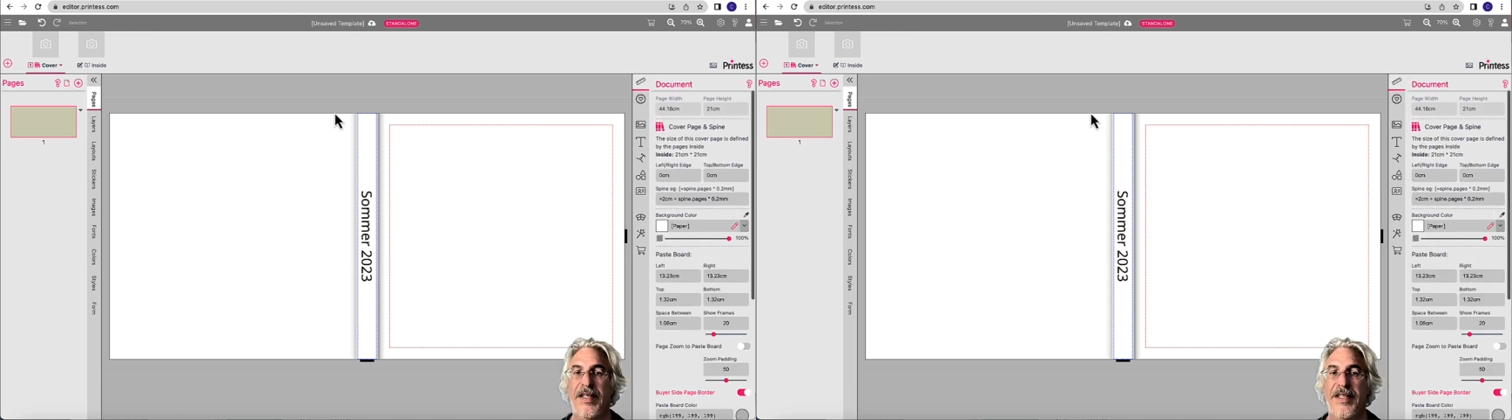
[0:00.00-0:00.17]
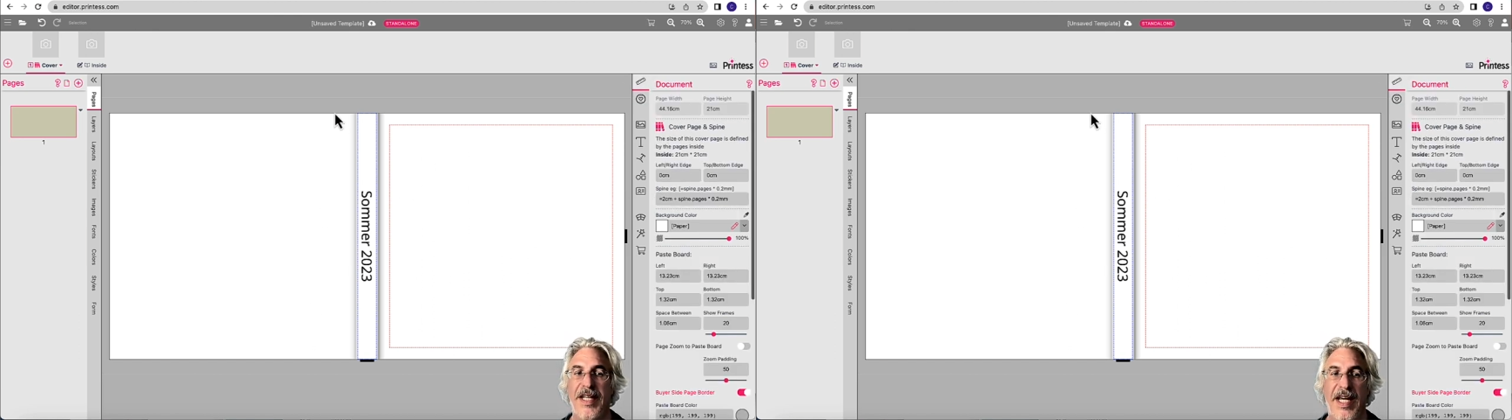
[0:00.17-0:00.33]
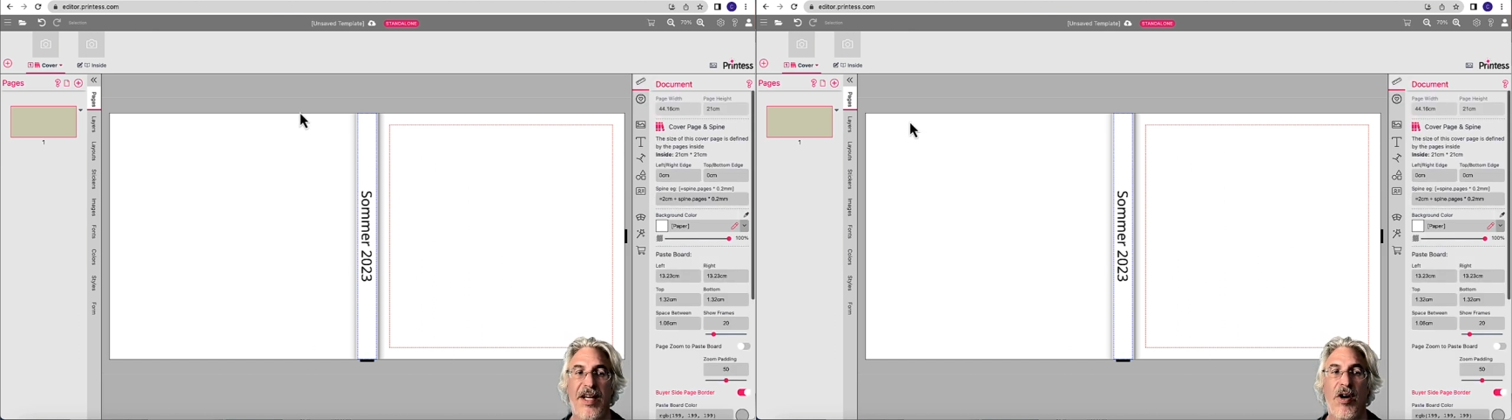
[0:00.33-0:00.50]

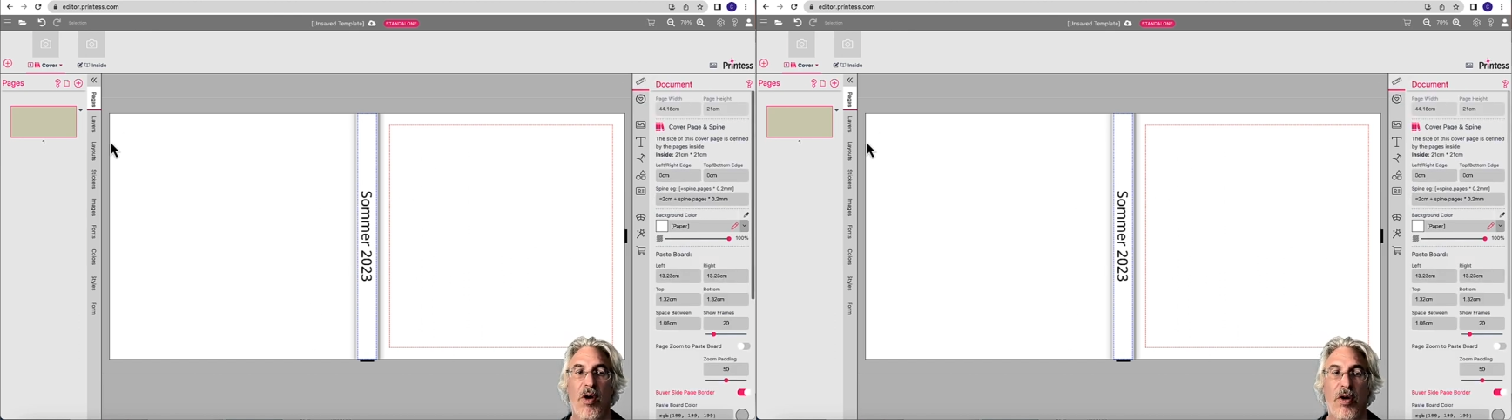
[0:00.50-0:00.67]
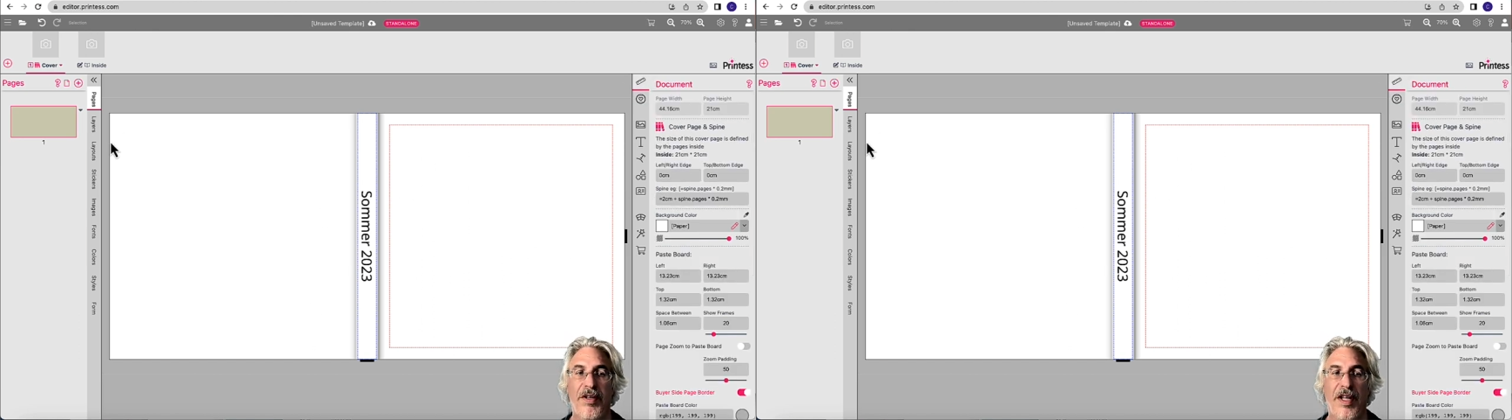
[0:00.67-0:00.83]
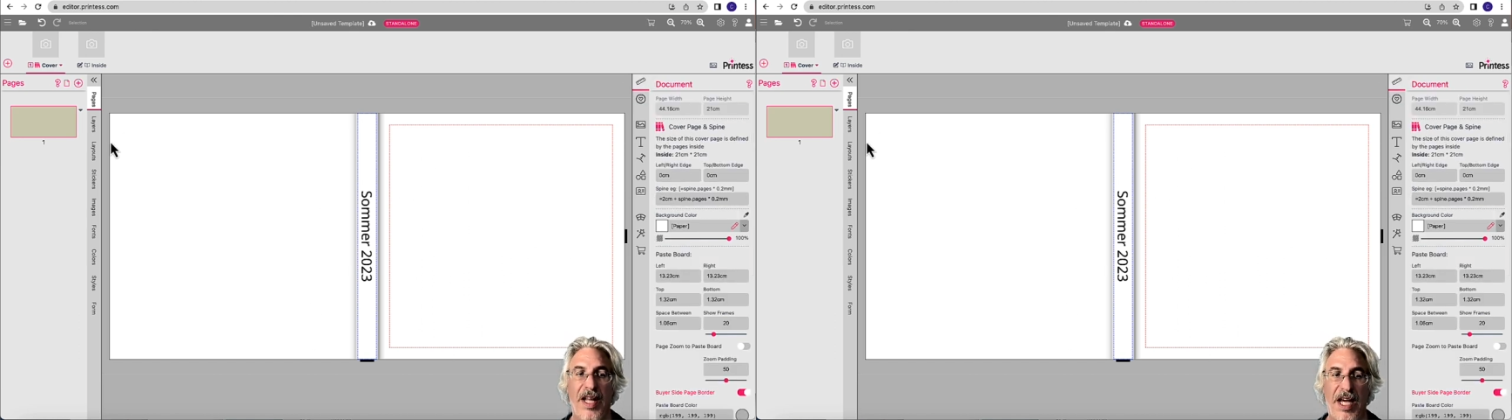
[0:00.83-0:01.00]
take
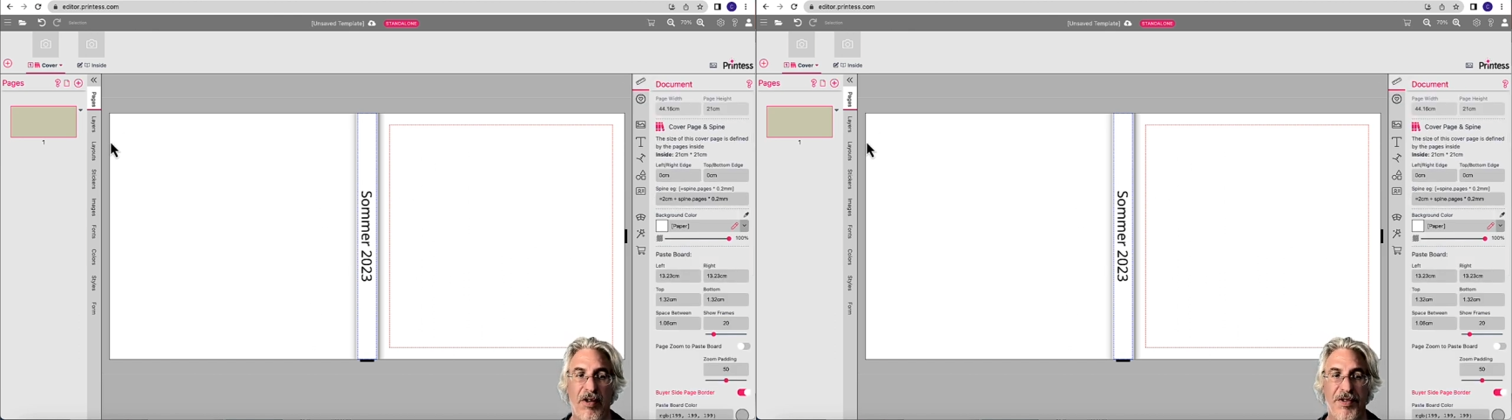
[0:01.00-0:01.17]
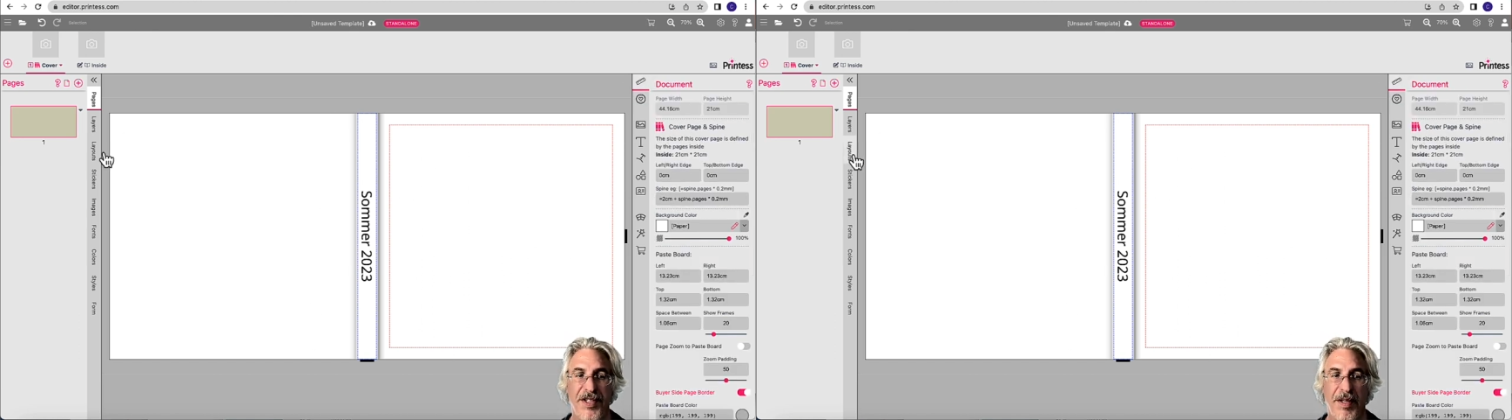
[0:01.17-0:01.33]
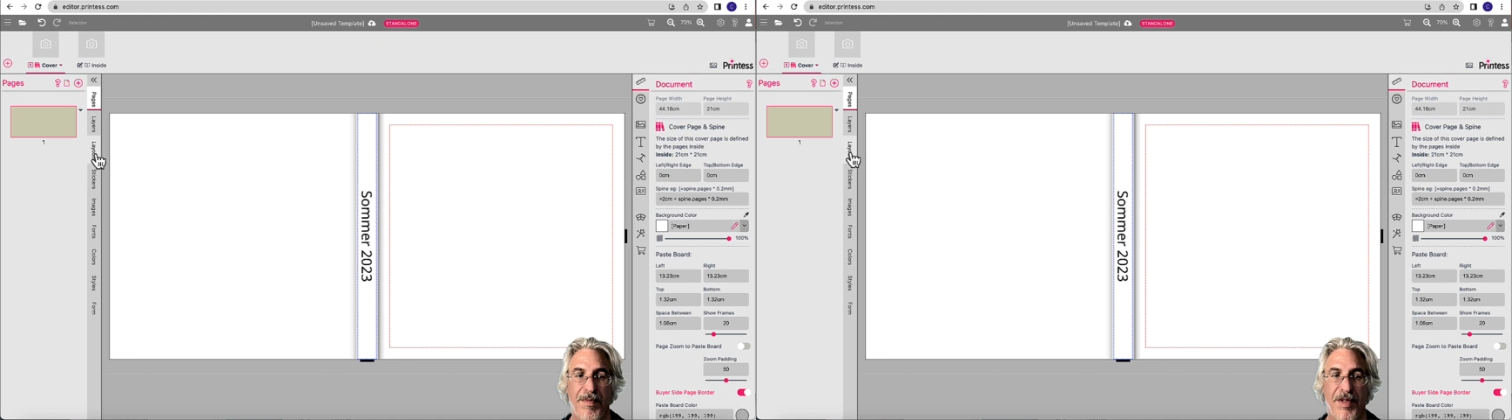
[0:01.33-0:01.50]
all the layout
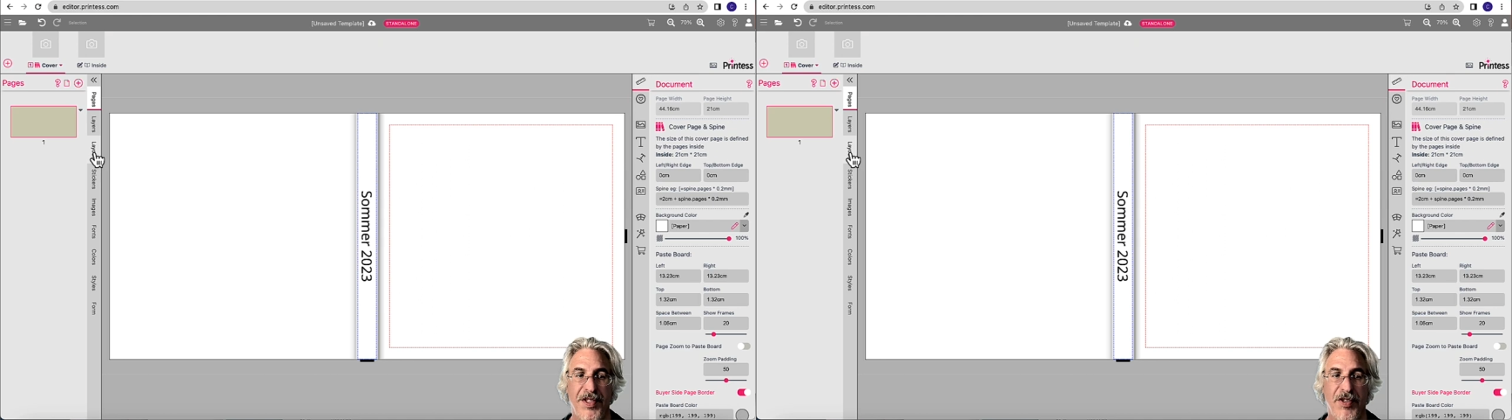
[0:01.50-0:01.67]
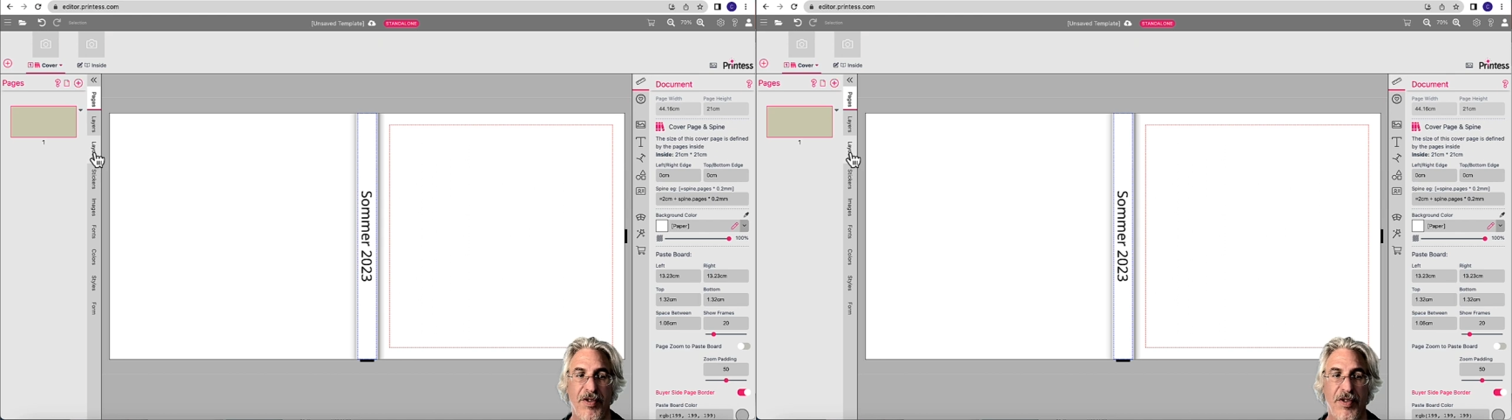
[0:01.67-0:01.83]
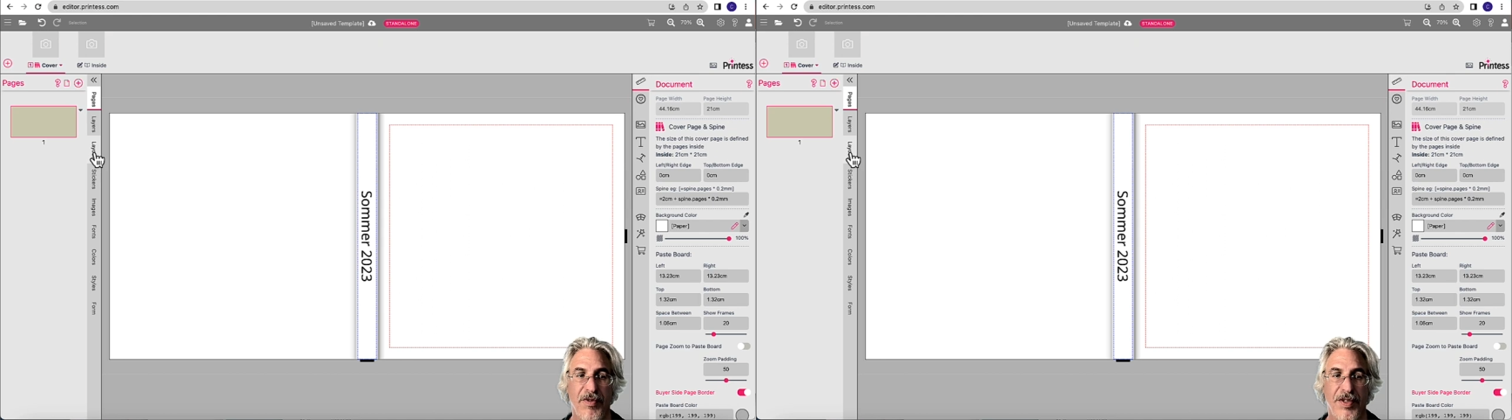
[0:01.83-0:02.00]
snippets
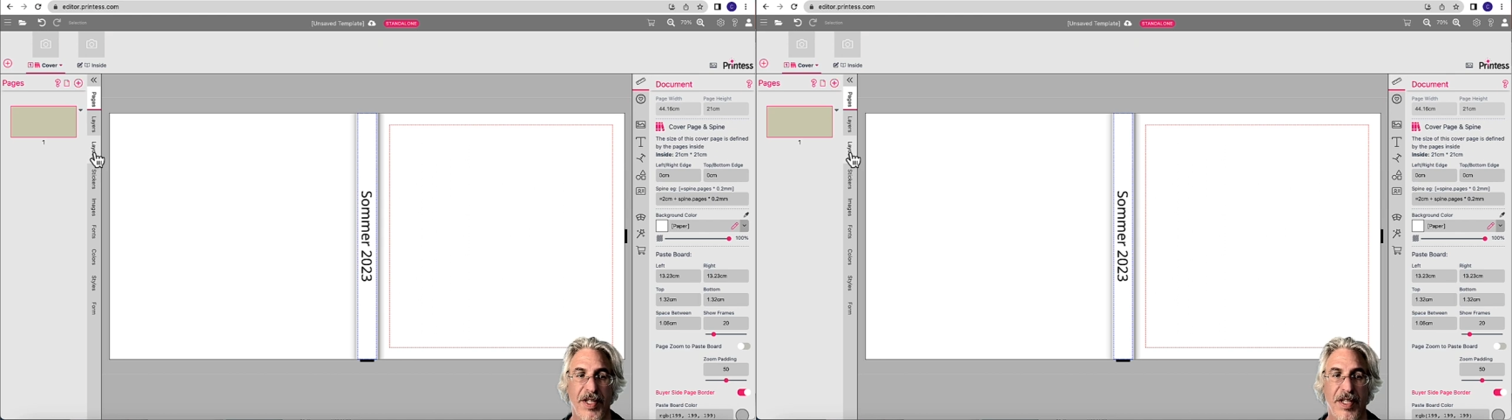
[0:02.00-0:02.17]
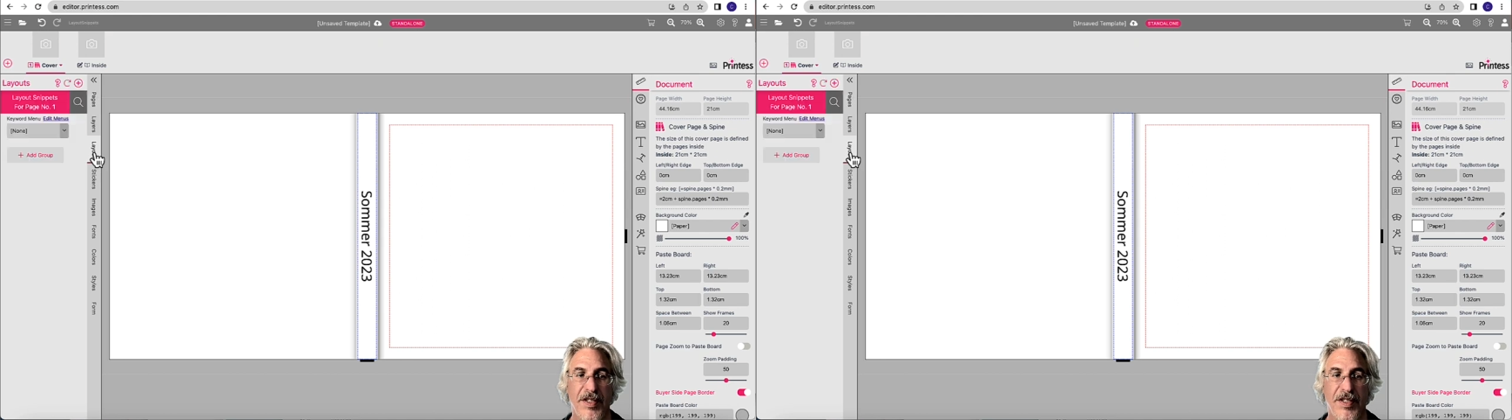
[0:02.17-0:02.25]
you're using.